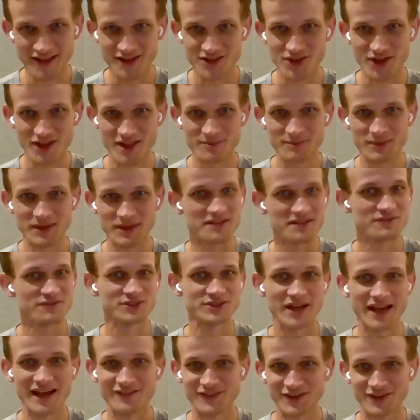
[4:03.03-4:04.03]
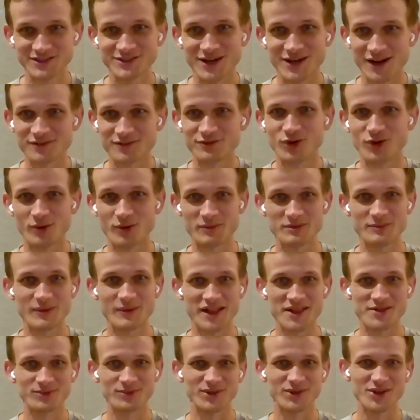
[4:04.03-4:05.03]
just peacefully having long-form
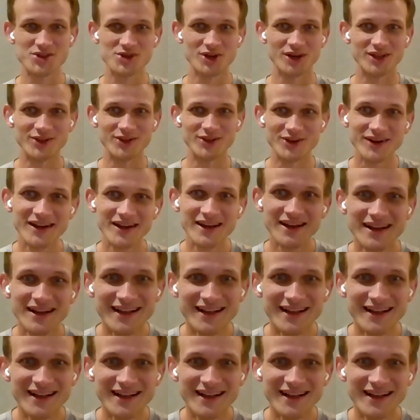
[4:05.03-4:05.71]
debates with each other.